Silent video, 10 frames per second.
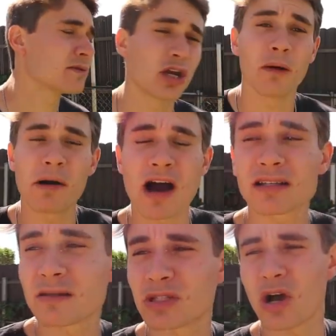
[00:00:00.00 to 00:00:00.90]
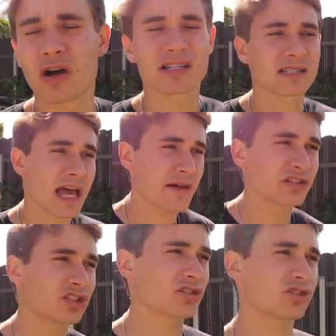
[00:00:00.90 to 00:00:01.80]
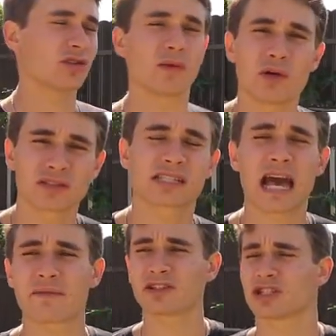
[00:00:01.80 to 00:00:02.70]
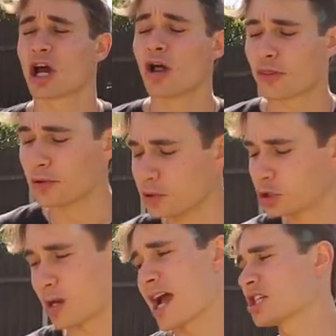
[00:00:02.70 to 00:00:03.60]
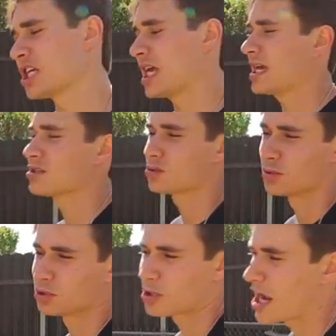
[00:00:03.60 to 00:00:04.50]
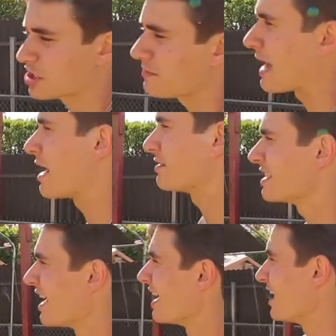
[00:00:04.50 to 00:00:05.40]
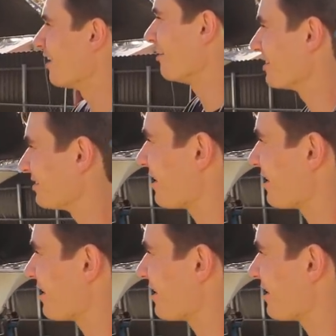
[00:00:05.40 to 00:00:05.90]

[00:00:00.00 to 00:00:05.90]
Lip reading: You know, possums are scavengers, so they will scavenge through trash cans, through trash mounds. Oh, and